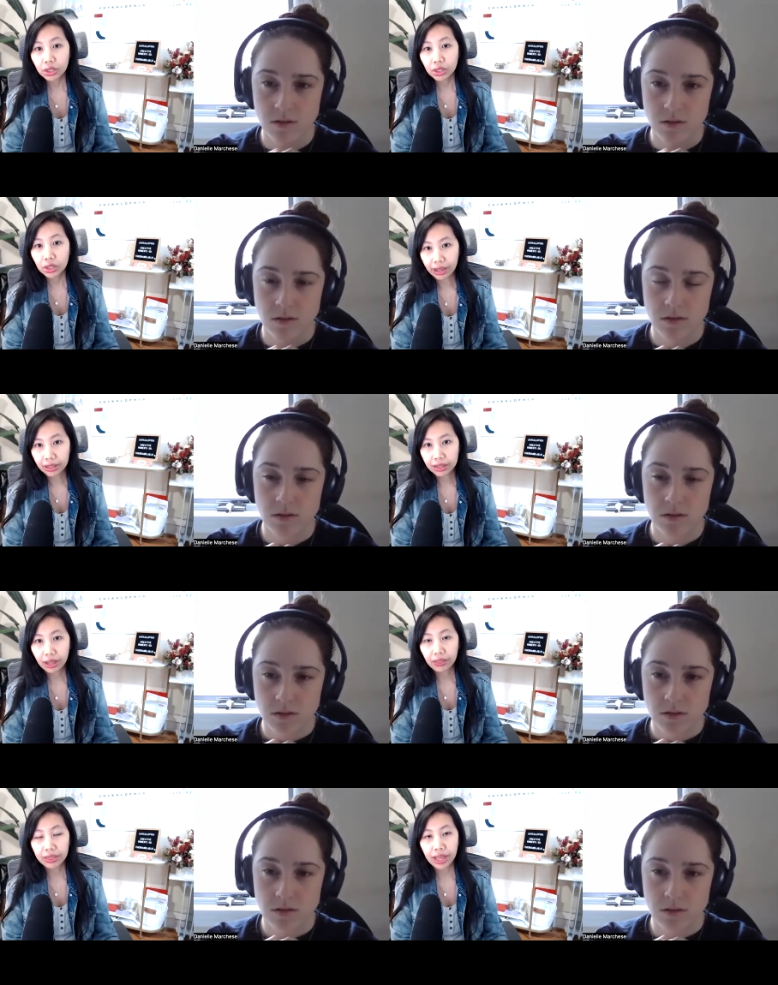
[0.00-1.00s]
Speaker 1: ads
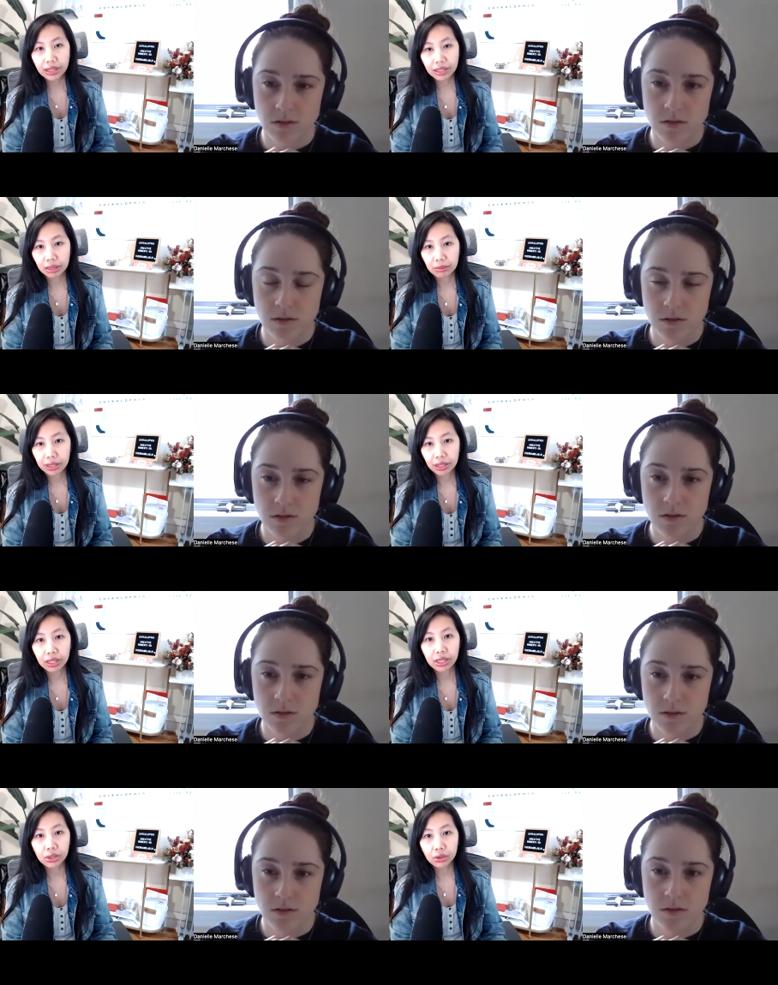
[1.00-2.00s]
and that's going to make a
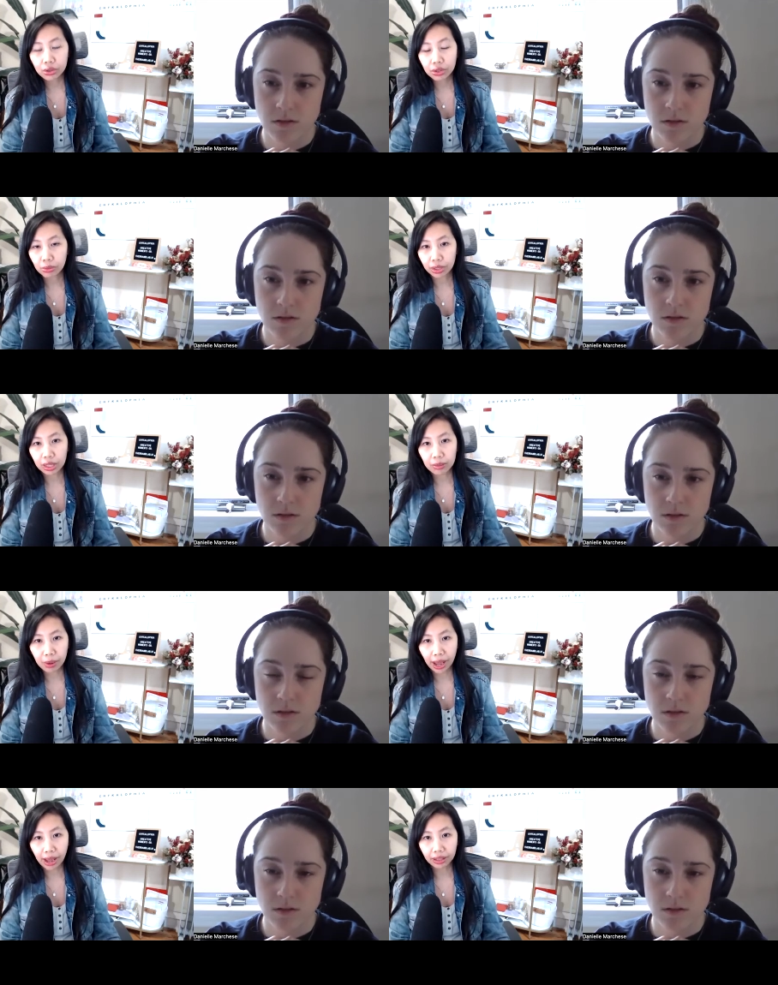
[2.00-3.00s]
huge more
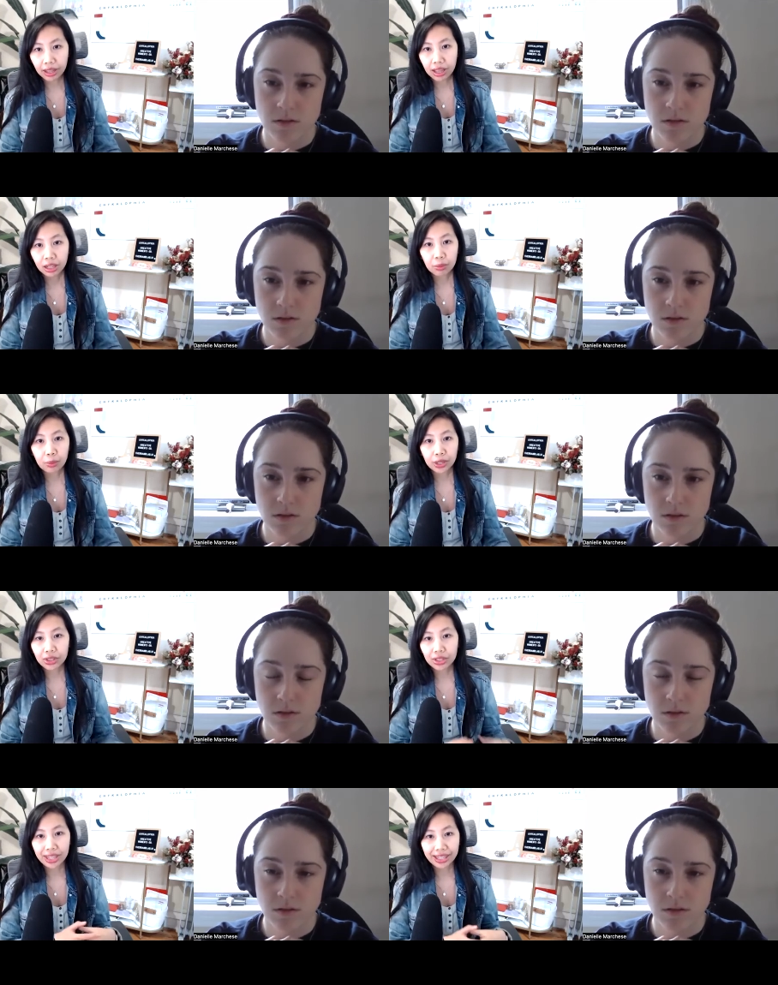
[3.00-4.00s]
impact compared to
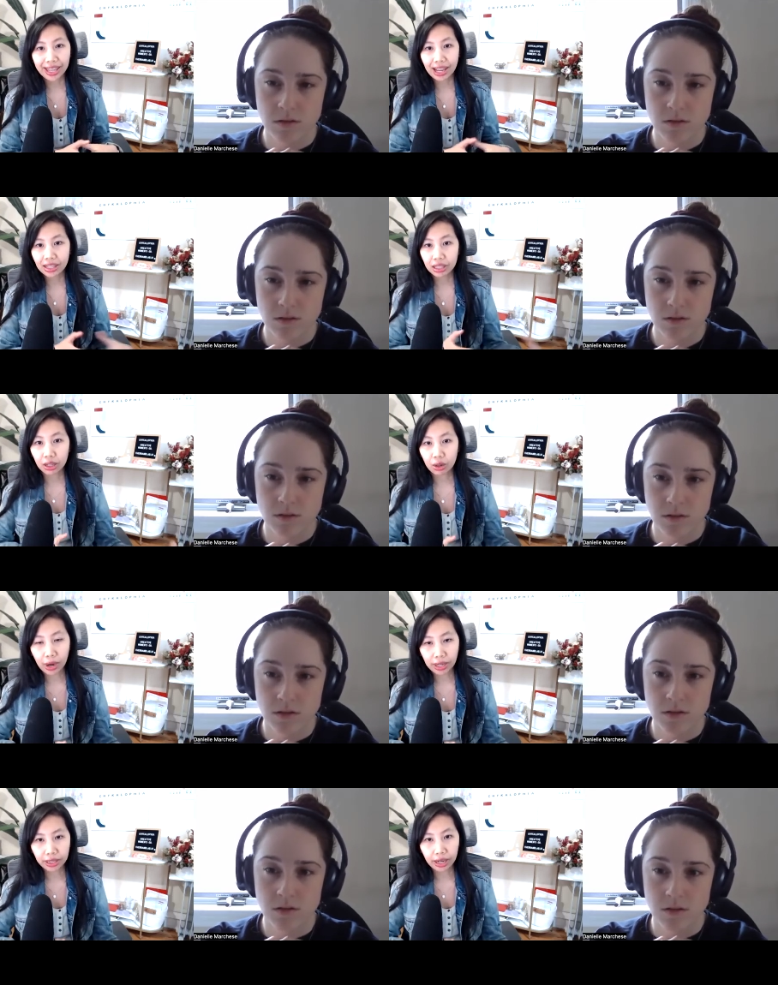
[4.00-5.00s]
just like casting a
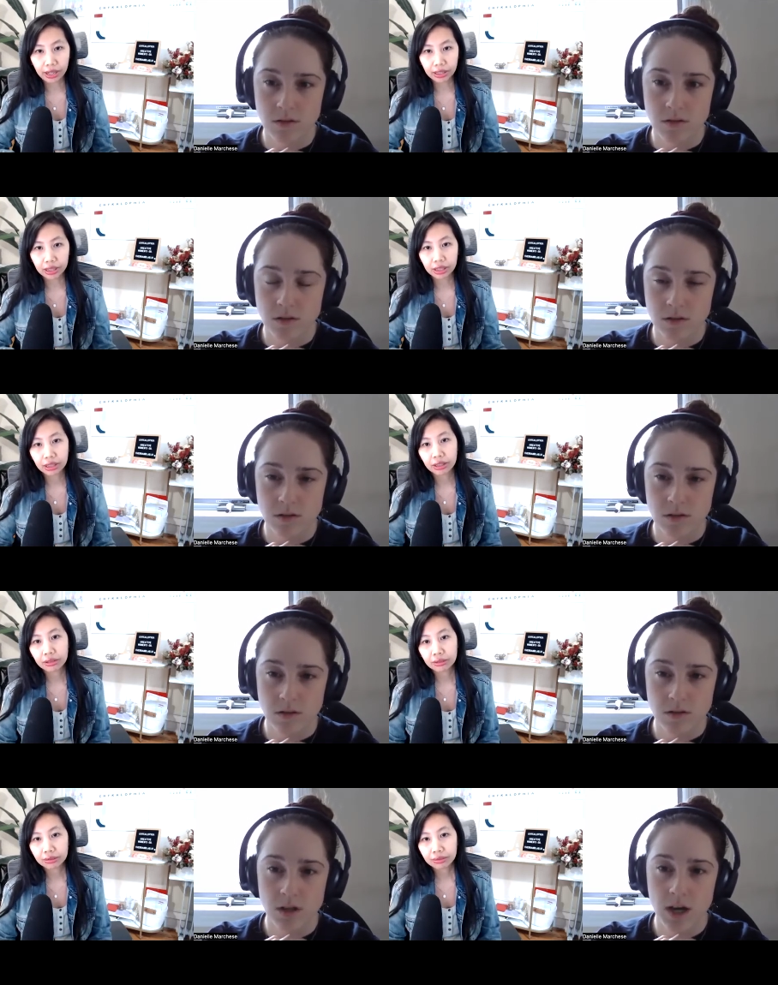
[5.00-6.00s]
wide net
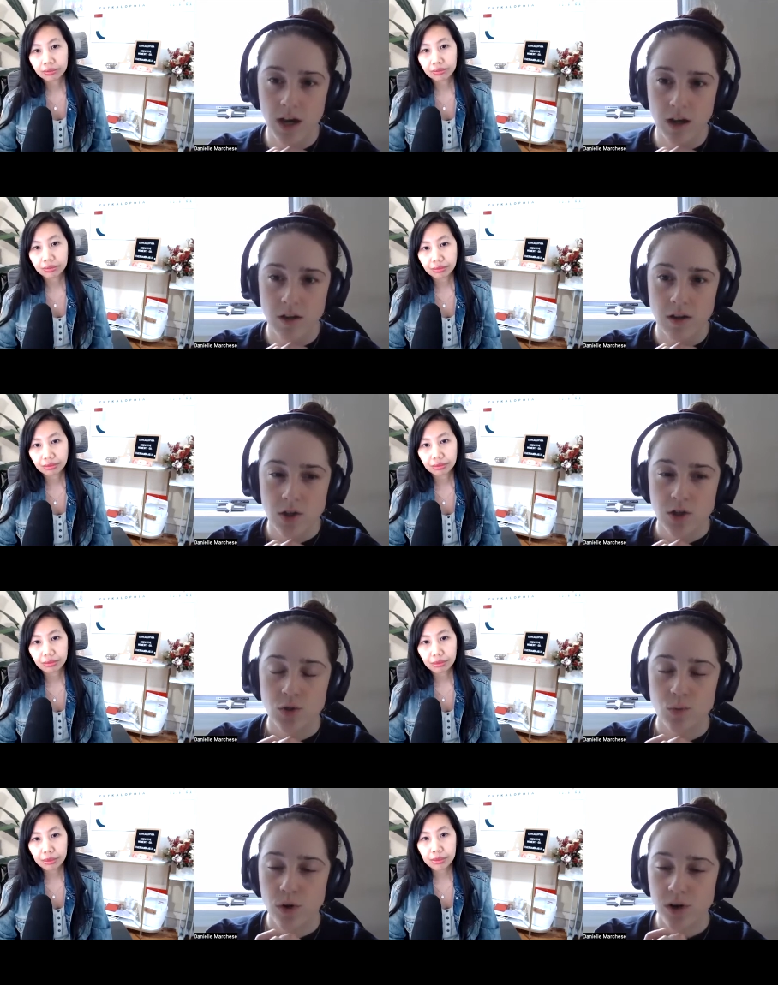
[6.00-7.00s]
Speaker 2: yeah
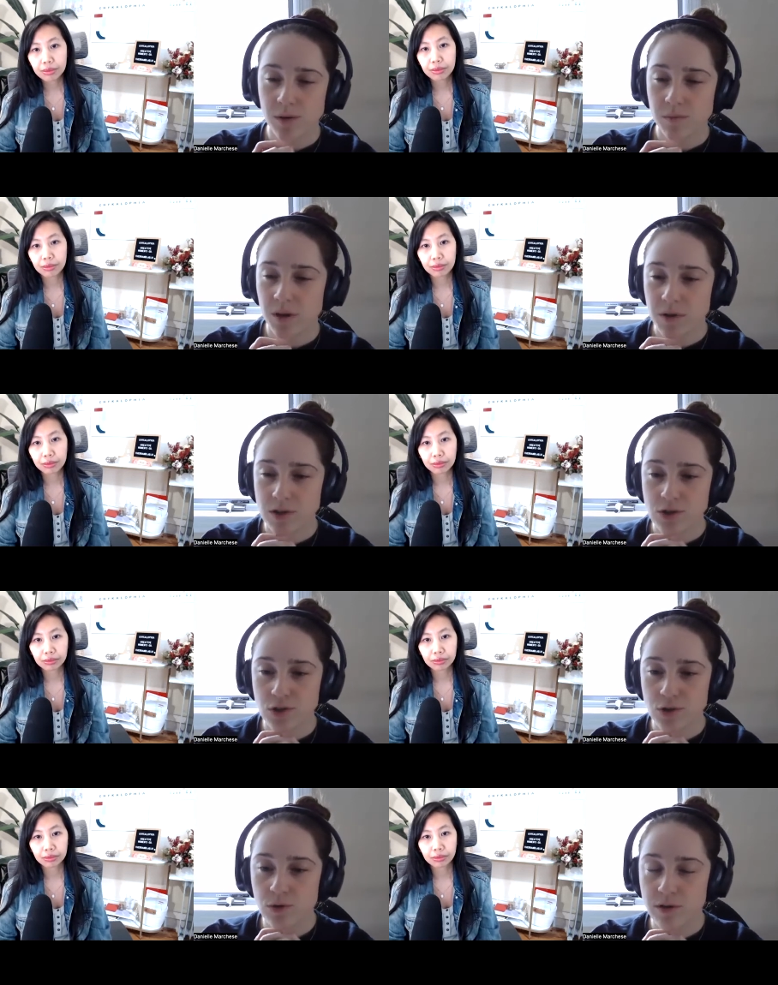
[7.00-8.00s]
so what are maybe
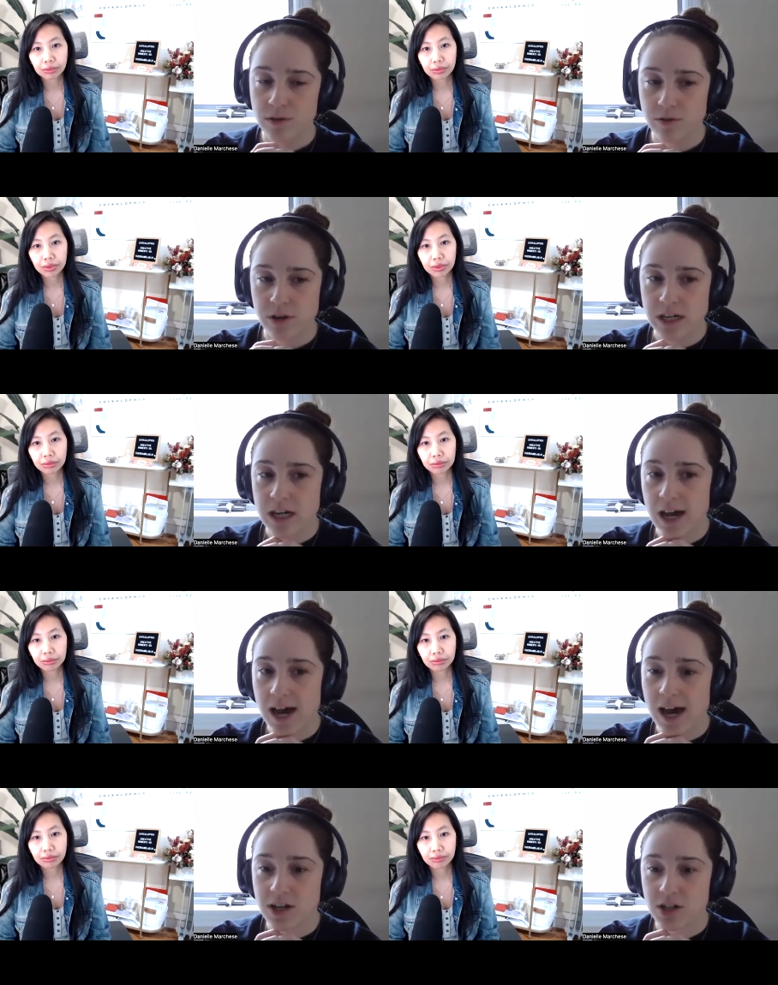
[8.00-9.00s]
two to three
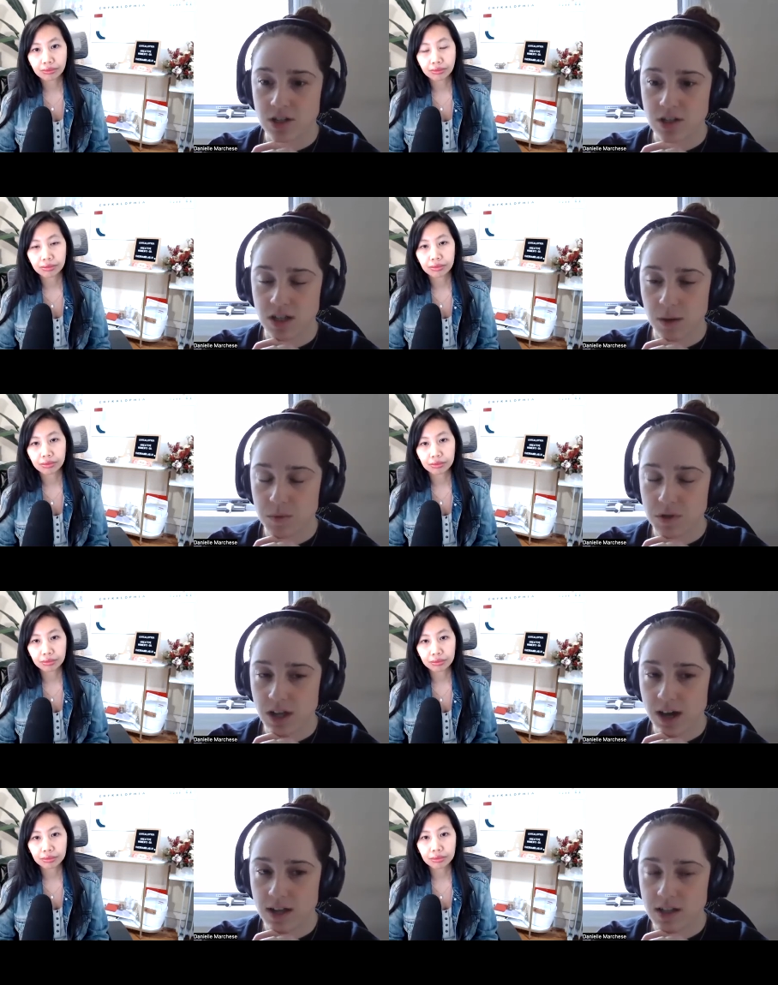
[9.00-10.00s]
action steps
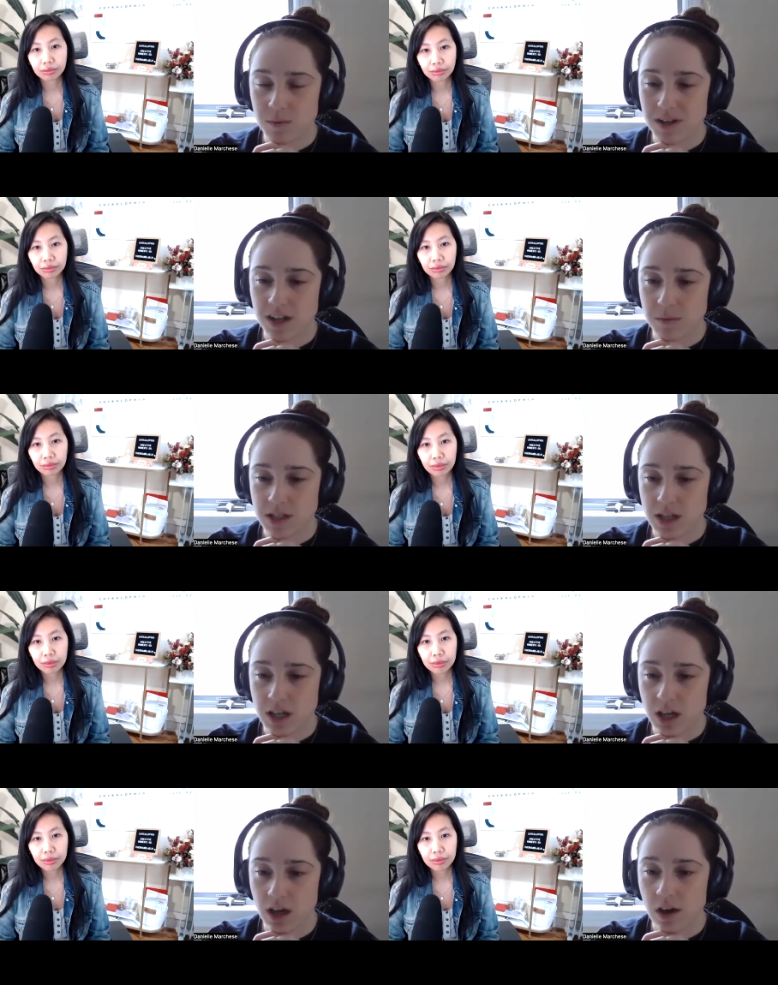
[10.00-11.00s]
that somebody can be
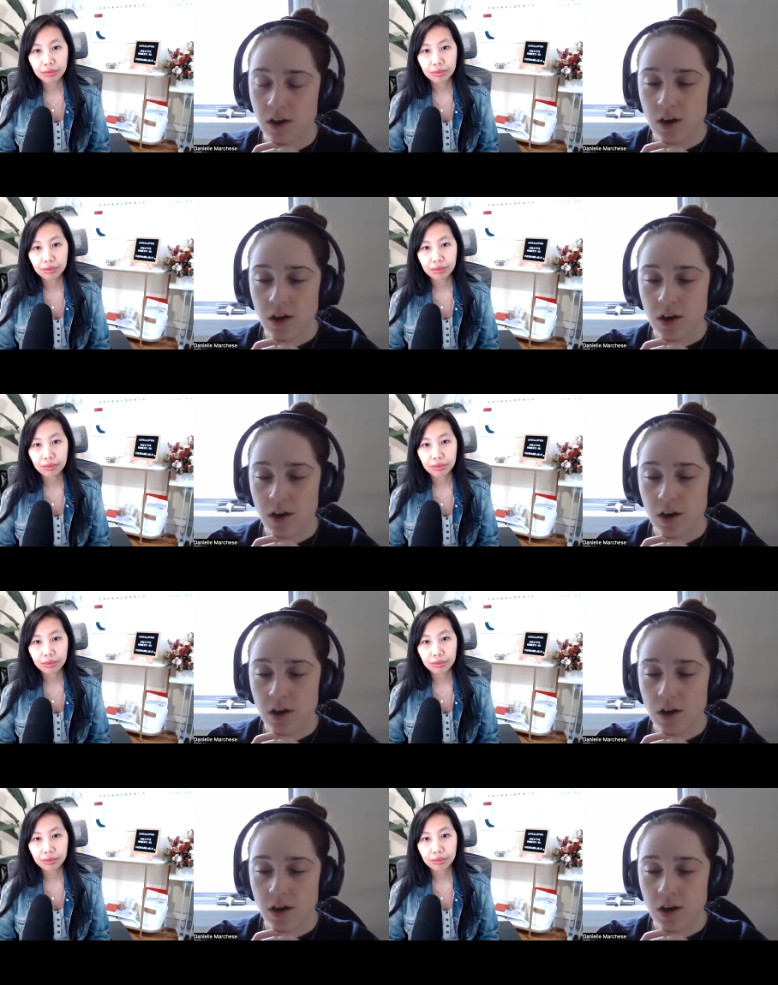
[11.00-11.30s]
taking